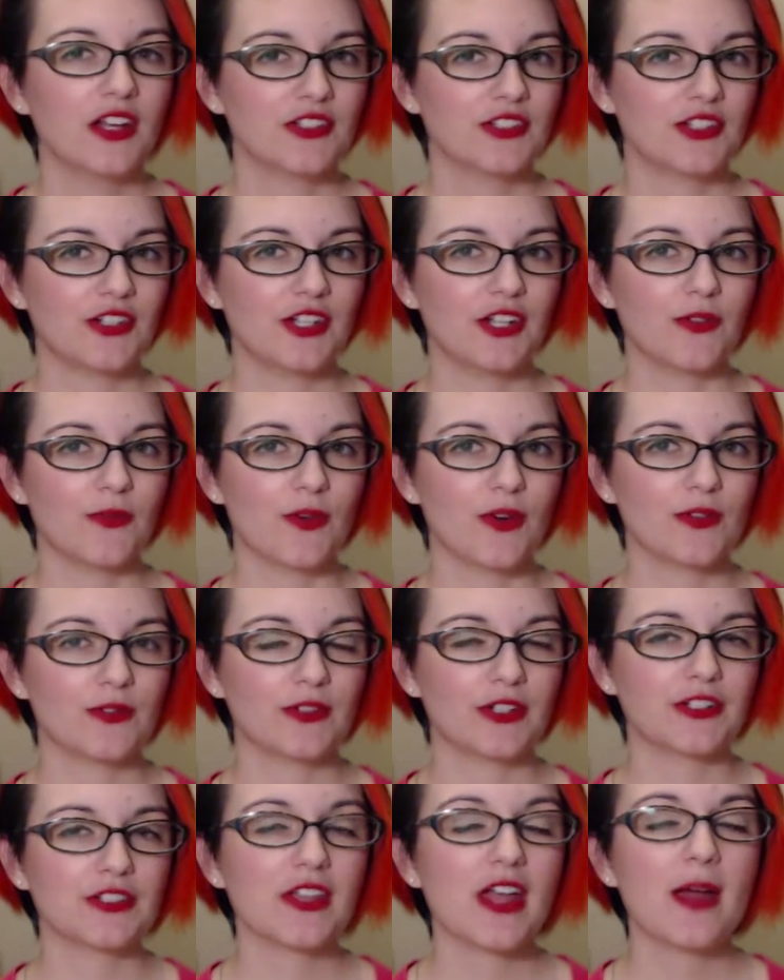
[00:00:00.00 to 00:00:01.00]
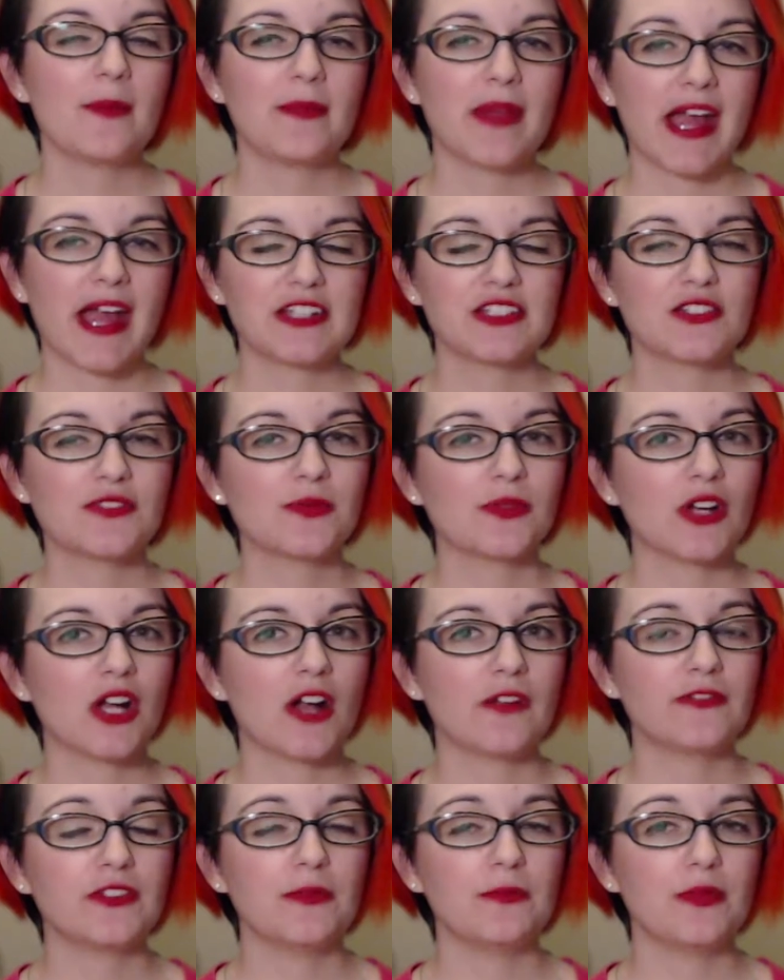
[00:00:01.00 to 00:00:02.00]
During Warlords, patches were
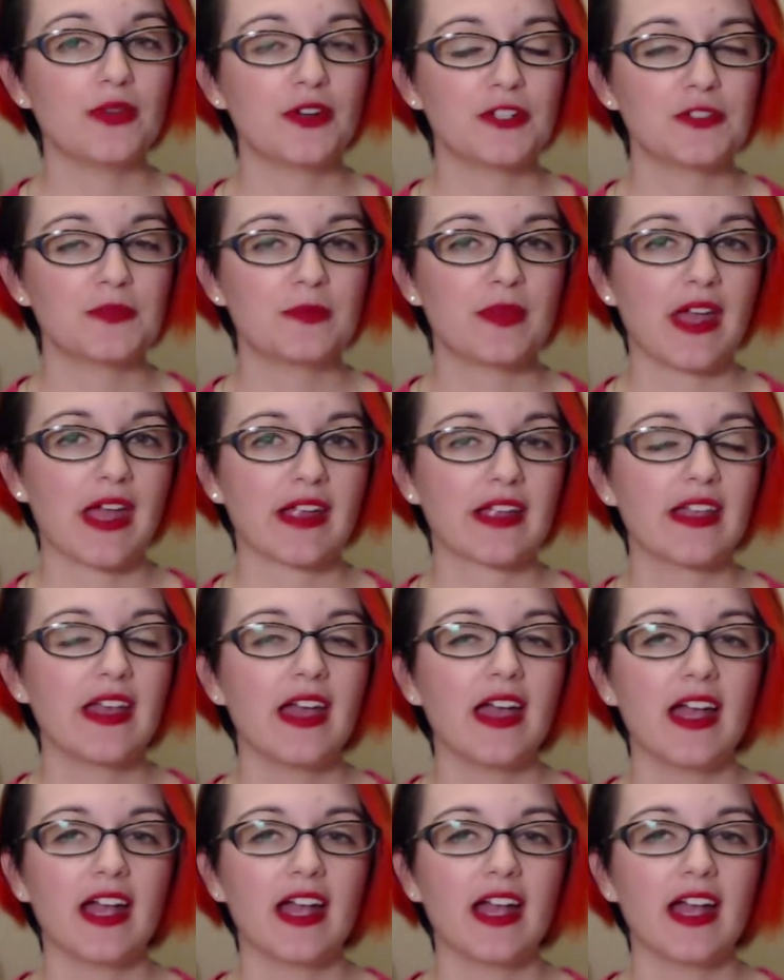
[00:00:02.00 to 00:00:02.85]
often pushed back